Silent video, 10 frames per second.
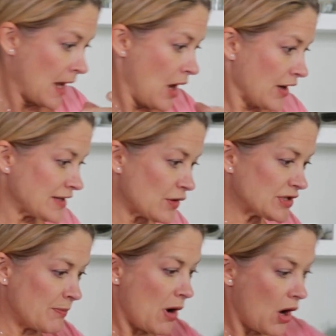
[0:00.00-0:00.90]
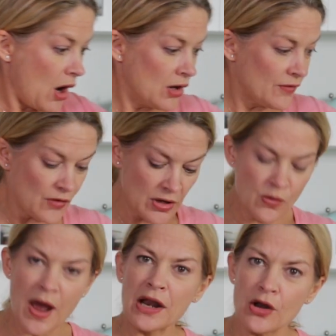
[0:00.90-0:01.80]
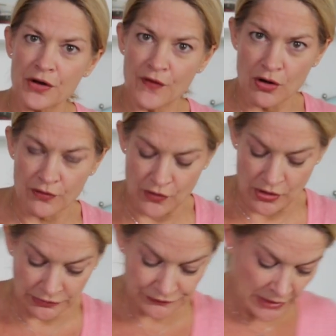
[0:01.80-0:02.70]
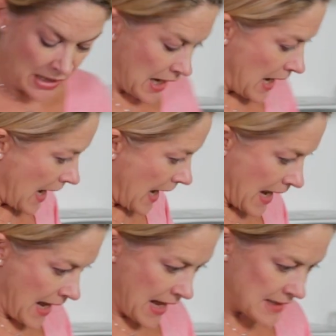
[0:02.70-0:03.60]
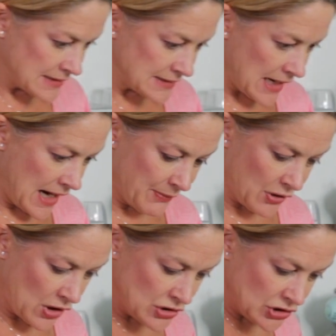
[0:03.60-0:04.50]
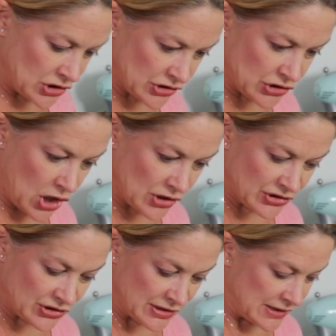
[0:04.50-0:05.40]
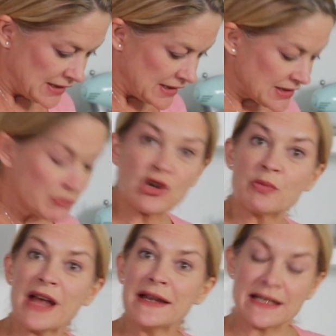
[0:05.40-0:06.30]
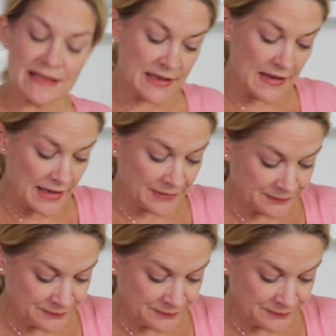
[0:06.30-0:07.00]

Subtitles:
Because I've got some olive oil, quite a lot of olive oil, and I'm going to just toss some chopped onions in there.